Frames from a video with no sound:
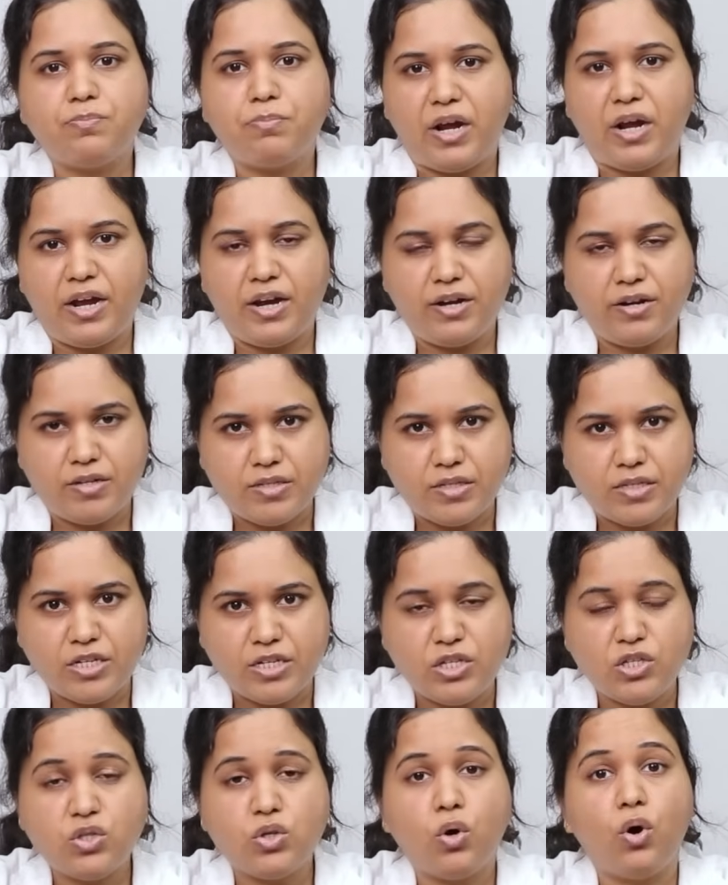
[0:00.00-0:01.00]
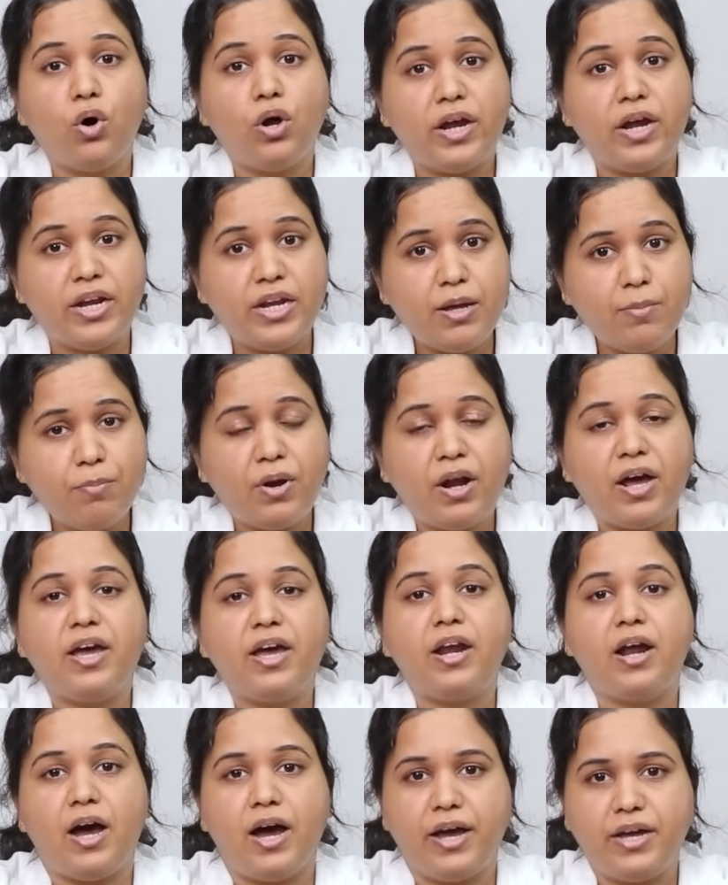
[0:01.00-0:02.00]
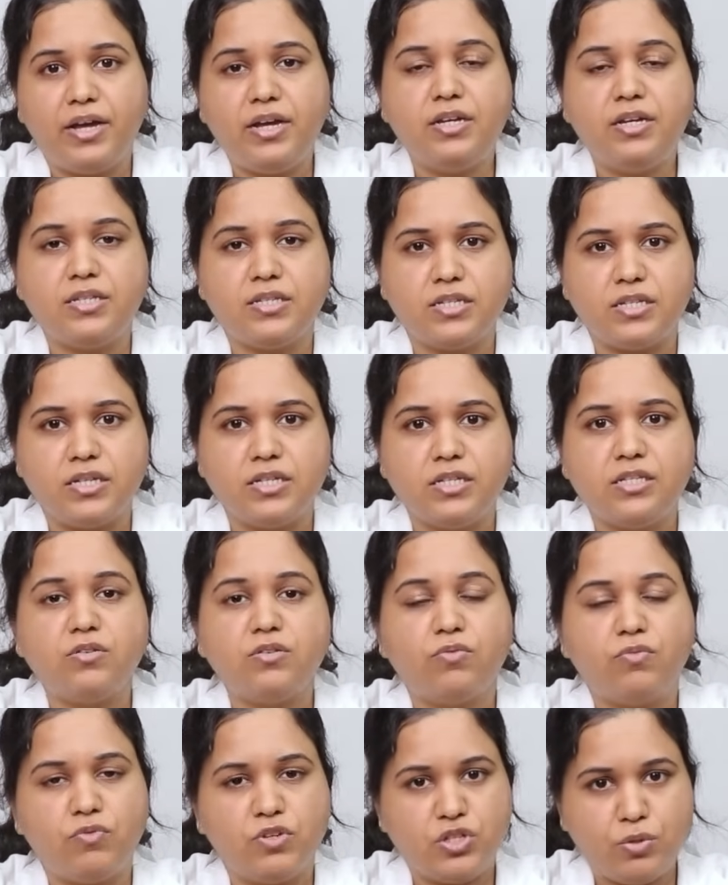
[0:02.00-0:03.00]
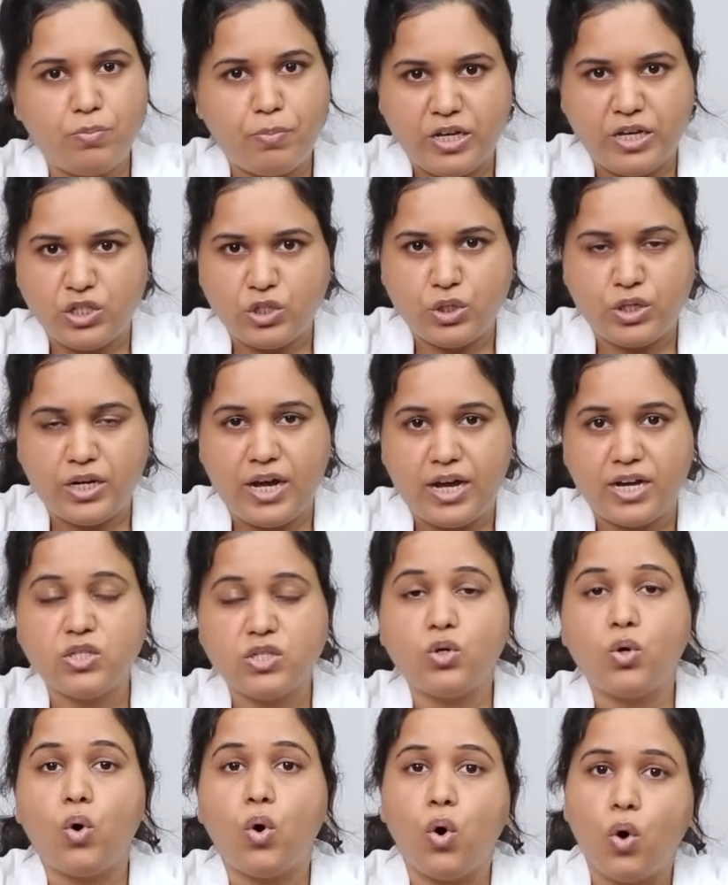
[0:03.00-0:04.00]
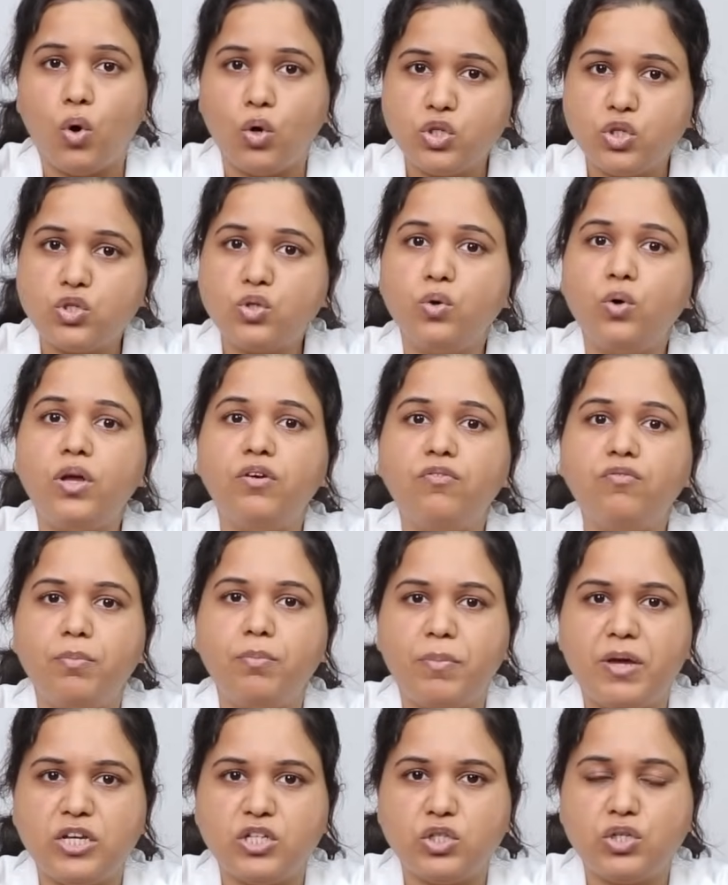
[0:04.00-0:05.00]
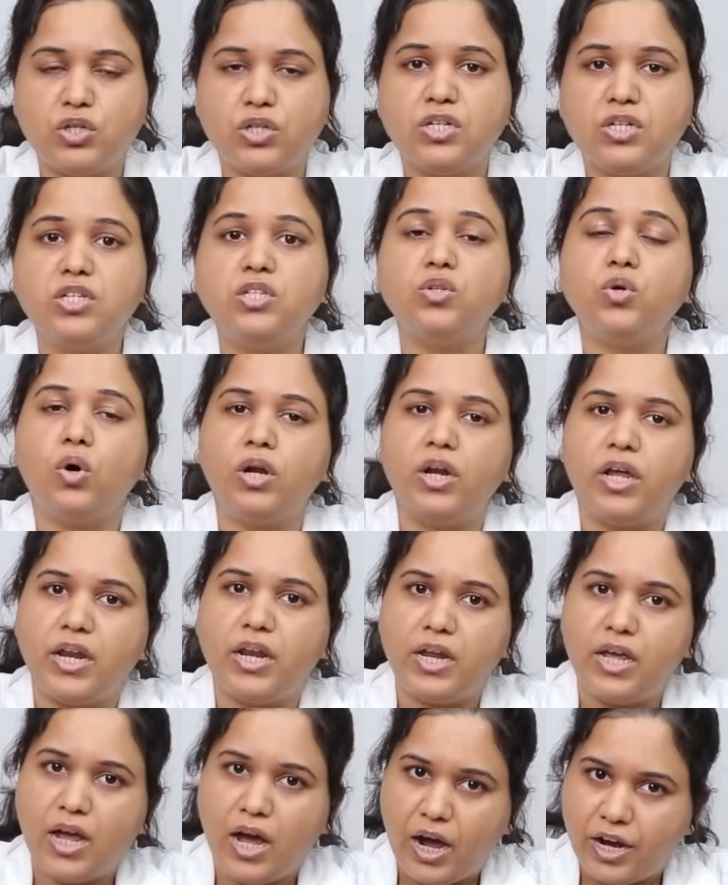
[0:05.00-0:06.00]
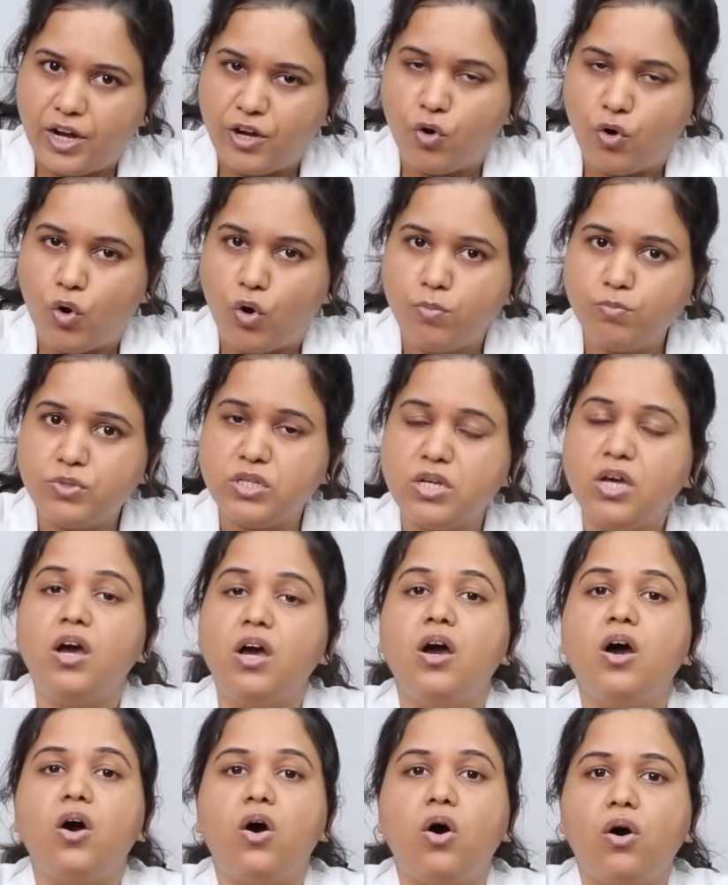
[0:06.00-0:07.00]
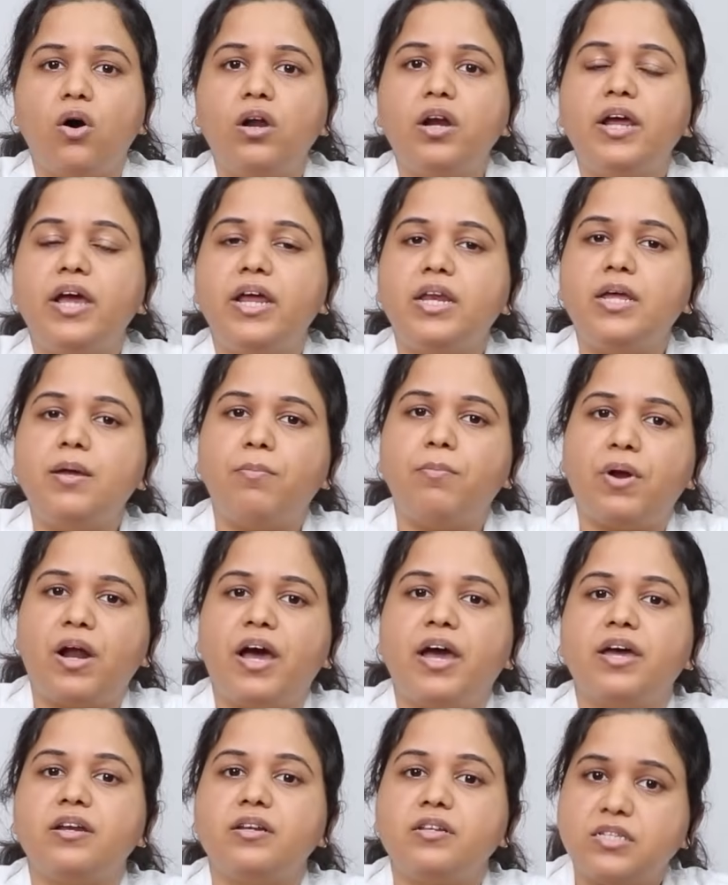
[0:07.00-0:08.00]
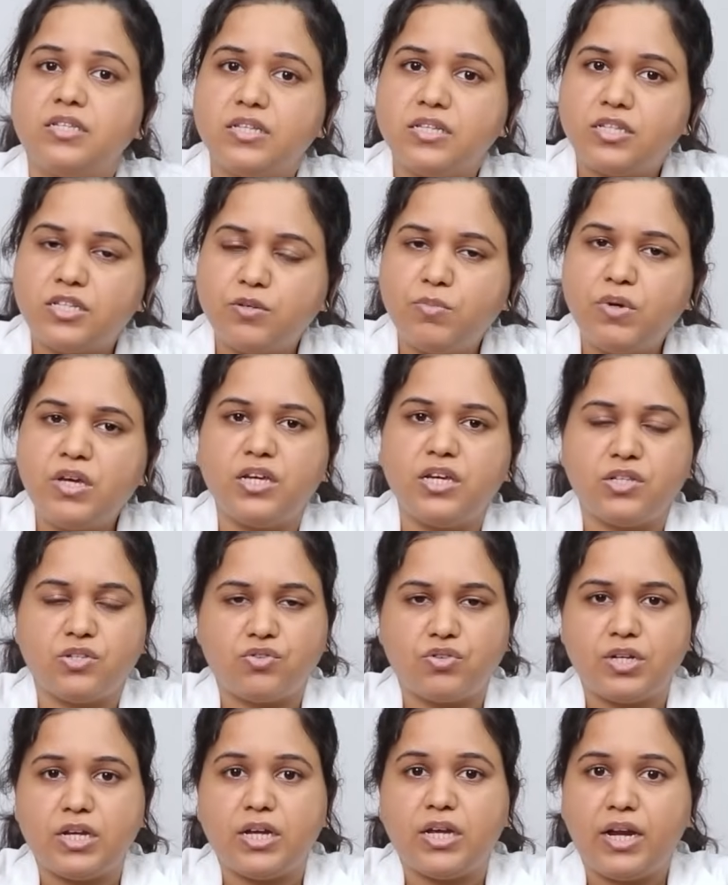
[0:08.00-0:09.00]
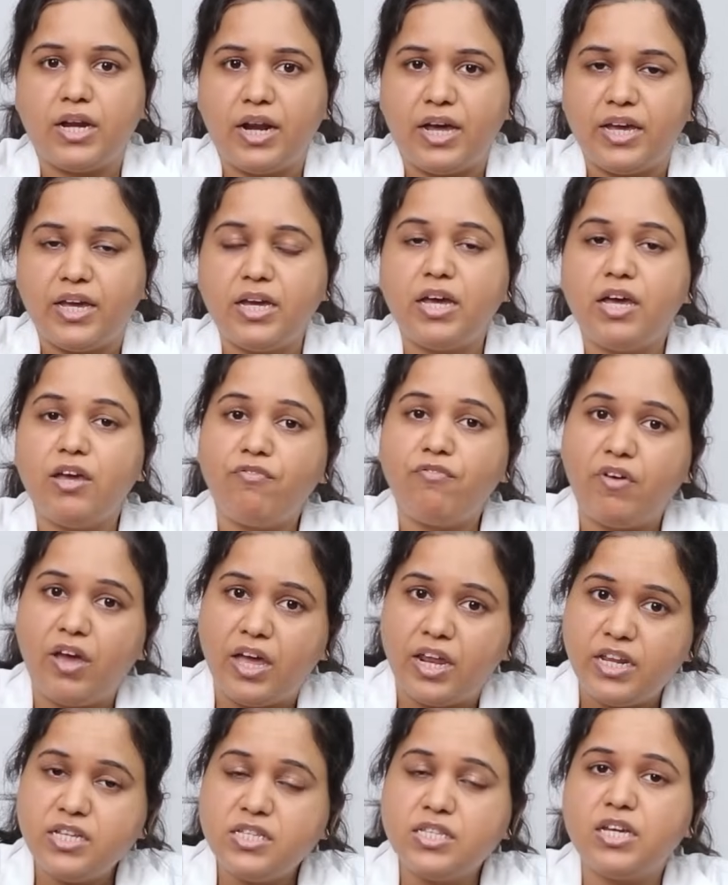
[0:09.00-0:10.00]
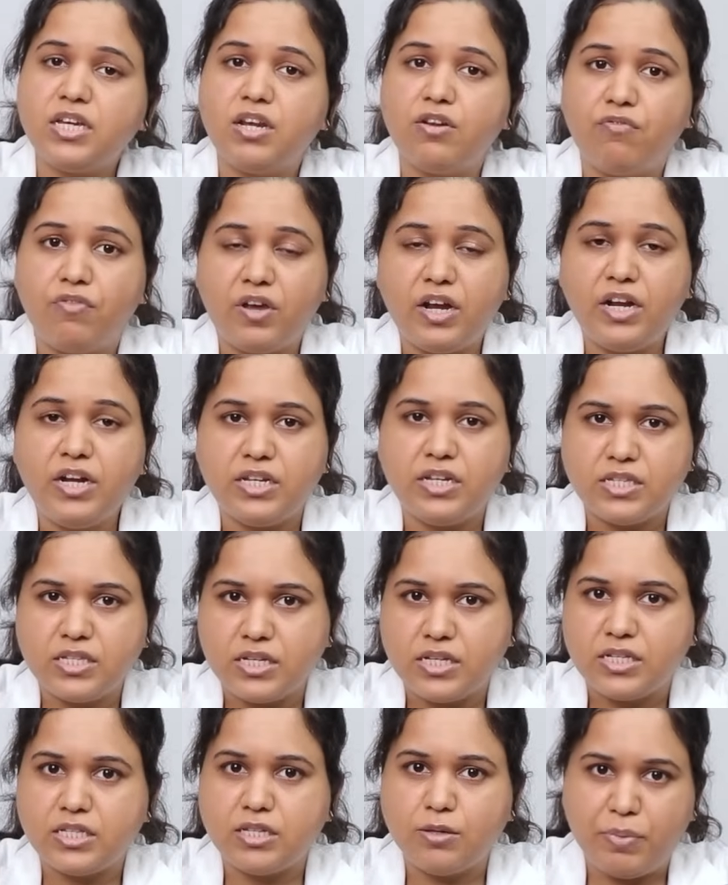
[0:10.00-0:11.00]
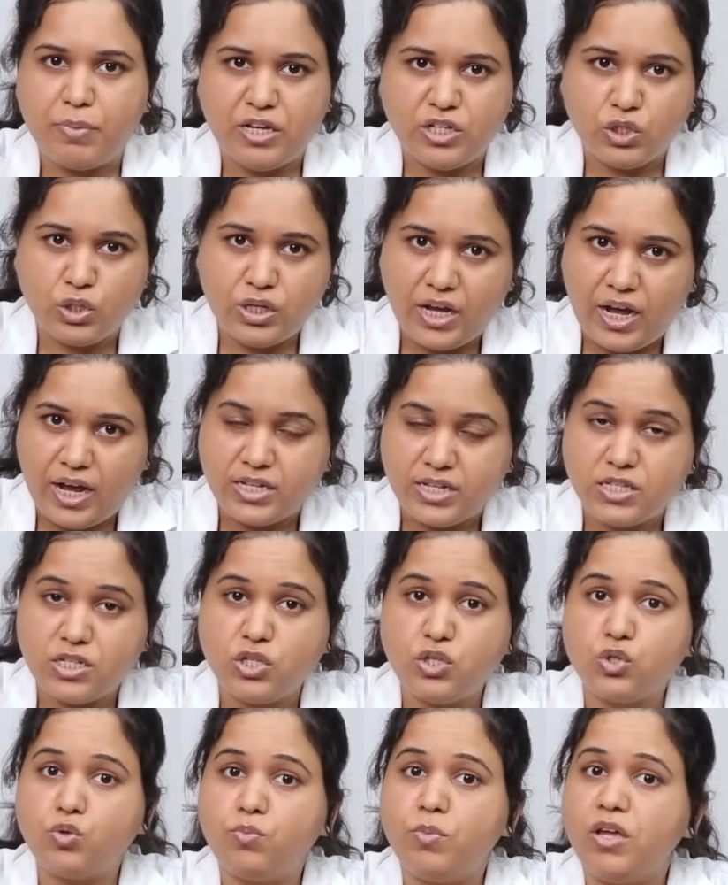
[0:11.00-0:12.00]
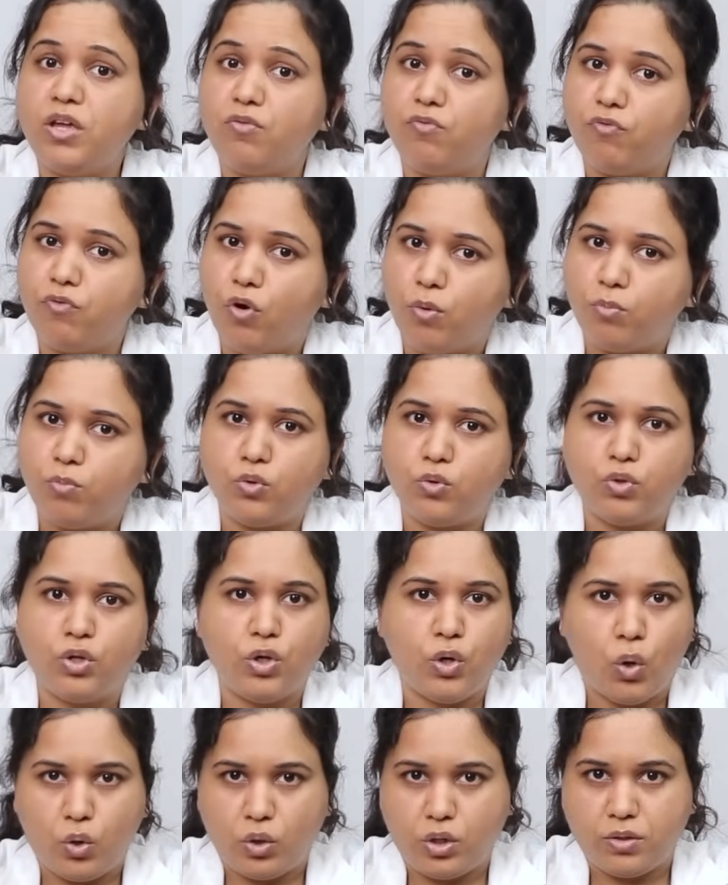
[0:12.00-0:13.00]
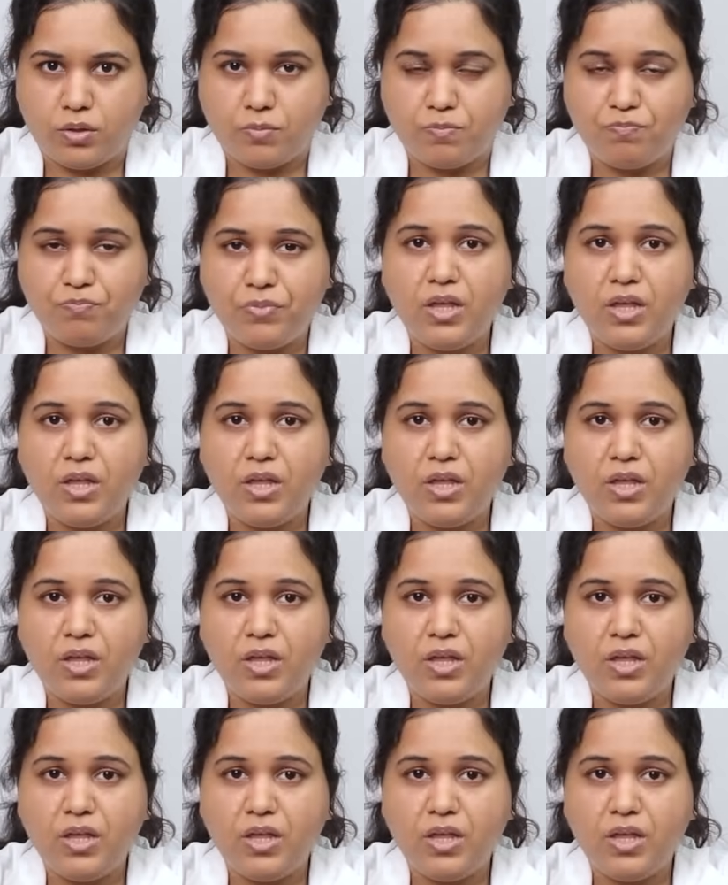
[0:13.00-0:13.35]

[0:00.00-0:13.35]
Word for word: prior disease or any prior eye disease which the patient has. Also, if the patient is on any eye drops or any prior systemic history, like if any significant disease the patient has is to be informed to the doctor.